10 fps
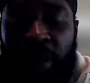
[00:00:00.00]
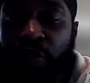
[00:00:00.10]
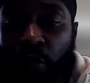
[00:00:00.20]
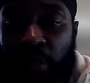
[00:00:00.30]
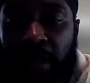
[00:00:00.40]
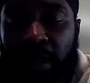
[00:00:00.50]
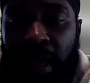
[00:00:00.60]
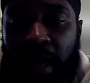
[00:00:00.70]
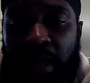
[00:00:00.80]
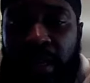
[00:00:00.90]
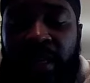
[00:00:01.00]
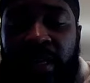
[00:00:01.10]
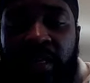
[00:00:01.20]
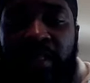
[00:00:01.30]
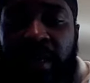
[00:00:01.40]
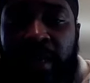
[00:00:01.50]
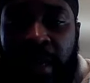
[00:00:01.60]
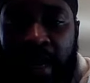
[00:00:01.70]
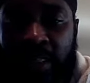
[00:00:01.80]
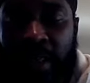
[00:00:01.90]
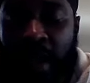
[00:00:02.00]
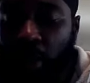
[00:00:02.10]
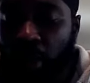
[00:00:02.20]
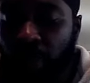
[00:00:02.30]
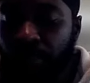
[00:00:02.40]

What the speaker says: 3 o'clock is the ninth hour.